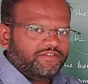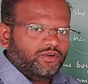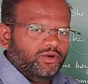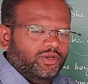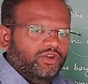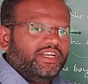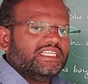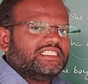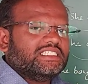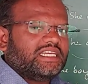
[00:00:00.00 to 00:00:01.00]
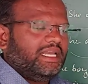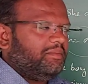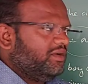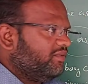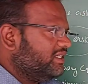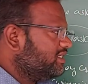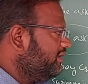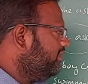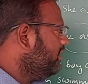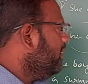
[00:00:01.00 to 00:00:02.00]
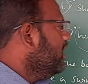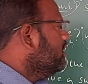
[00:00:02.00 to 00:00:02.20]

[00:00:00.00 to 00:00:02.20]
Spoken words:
told you. It is a statement wise giving.